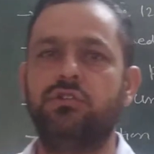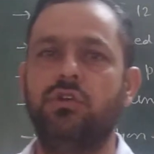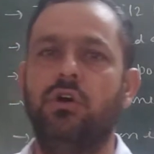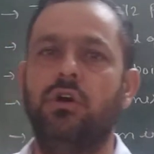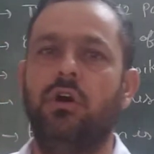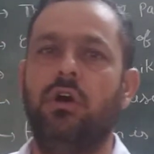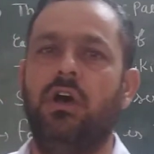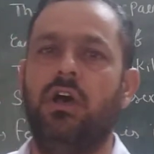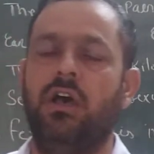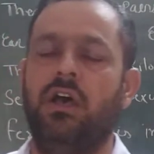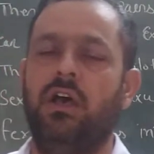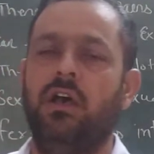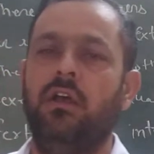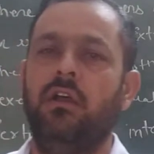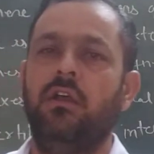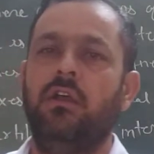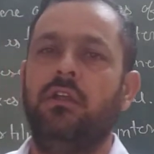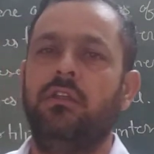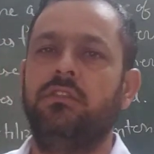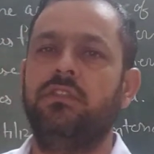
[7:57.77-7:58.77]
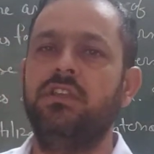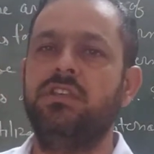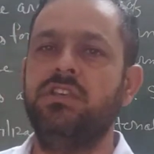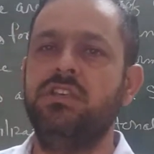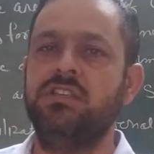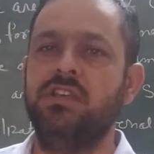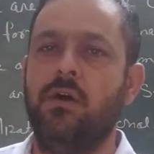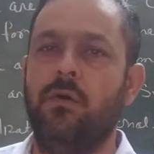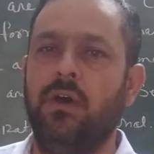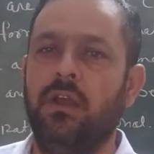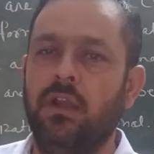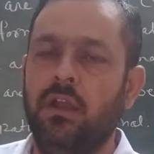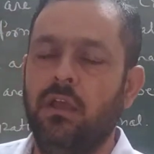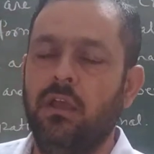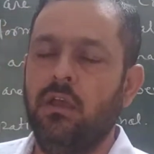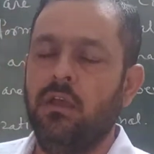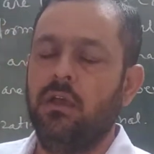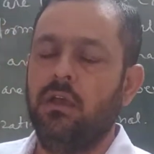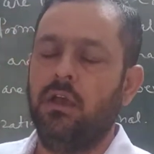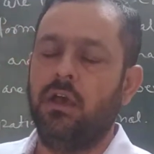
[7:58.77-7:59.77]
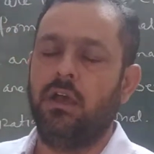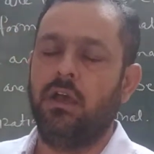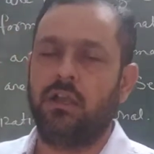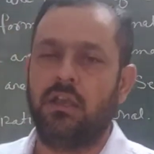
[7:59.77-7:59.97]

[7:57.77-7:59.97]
So this is our